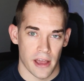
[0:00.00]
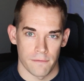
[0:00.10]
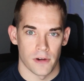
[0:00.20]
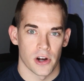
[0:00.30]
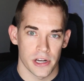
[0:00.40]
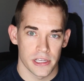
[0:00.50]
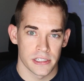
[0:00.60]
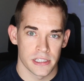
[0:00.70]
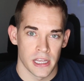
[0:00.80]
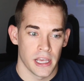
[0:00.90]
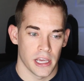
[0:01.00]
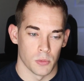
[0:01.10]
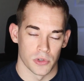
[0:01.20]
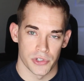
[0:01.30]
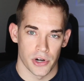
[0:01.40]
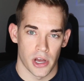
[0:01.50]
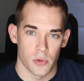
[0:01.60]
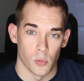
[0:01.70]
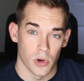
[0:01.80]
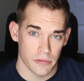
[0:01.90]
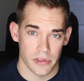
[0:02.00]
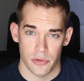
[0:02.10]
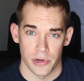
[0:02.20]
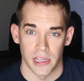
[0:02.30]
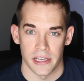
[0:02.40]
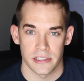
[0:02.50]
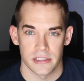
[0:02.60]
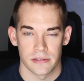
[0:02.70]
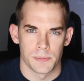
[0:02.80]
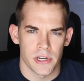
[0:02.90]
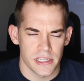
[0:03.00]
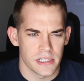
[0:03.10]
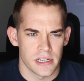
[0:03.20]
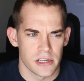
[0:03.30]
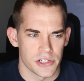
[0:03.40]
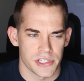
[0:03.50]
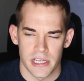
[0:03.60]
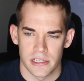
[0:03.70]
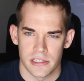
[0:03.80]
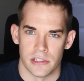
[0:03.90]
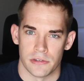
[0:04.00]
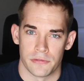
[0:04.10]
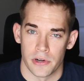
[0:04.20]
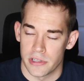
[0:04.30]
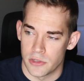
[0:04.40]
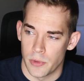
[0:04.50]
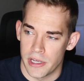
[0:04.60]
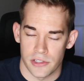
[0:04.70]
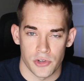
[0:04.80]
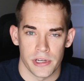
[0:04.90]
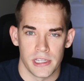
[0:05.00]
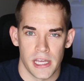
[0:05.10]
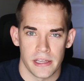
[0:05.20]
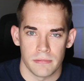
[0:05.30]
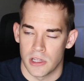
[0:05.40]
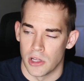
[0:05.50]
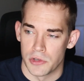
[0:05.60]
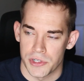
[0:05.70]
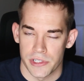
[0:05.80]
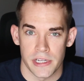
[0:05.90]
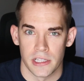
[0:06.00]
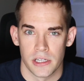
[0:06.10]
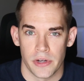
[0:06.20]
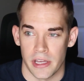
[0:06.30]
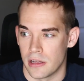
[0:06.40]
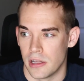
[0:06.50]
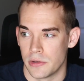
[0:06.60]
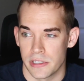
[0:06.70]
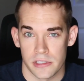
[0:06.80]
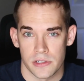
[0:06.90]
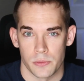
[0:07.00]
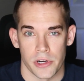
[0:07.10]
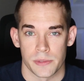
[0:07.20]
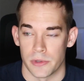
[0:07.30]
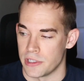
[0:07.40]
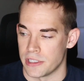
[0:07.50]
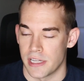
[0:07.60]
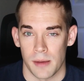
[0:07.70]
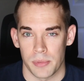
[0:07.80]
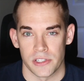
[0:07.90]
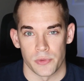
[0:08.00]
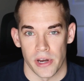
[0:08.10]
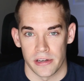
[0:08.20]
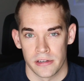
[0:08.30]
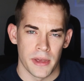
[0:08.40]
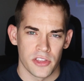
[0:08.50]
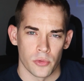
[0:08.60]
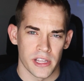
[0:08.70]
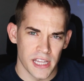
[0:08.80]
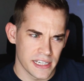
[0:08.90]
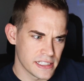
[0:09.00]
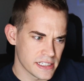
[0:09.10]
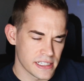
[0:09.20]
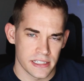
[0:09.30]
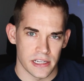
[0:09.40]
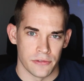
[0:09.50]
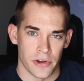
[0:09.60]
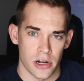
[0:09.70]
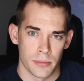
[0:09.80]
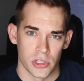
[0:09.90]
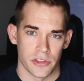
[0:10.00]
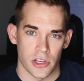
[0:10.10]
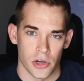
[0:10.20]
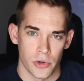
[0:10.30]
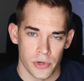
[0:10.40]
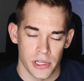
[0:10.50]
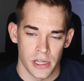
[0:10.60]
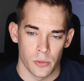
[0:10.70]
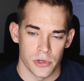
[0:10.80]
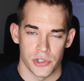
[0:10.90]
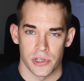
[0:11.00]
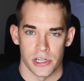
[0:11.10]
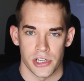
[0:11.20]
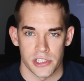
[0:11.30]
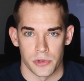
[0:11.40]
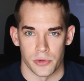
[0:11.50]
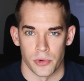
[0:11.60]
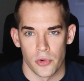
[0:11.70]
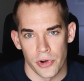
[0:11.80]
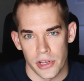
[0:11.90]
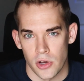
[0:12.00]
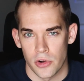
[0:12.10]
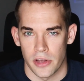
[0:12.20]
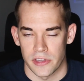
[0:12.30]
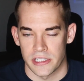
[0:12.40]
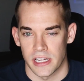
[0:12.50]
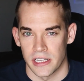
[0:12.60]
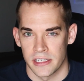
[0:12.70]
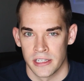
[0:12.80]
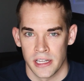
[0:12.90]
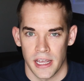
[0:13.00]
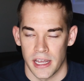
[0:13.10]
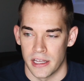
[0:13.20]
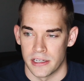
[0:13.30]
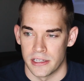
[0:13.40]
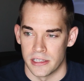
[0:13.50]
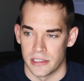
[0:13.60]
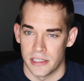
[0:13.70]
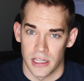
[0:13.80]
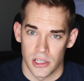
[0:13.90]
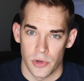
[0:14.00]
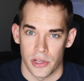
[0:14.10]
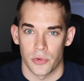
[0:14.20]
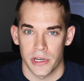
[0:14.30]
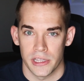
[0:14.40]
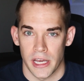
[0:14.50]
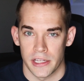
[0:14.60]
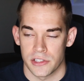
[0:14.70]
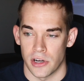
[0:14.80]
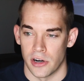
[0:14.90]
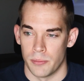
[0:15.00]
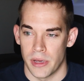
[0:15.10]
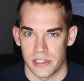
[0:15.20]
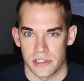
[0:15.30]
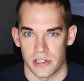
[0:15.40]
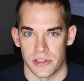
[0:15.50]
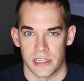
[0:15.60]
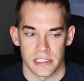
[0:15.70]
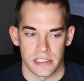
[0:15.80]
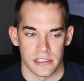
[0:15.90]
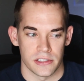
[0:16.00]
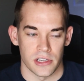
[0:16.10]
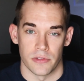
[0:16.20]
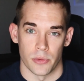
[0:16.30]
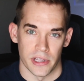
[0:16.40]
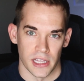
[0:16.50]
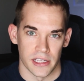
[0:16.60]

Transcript: on how far it is, it will turn on one of the three lights. It's pretty easy to understand. The furthest away is a green light, closer is yellow, and closest, where you're supposed to stop, is red. I made the red light distance a variable in the code, which you can adjust with the rotary encoder on the side and the yellow and green lights are based on the distance of the red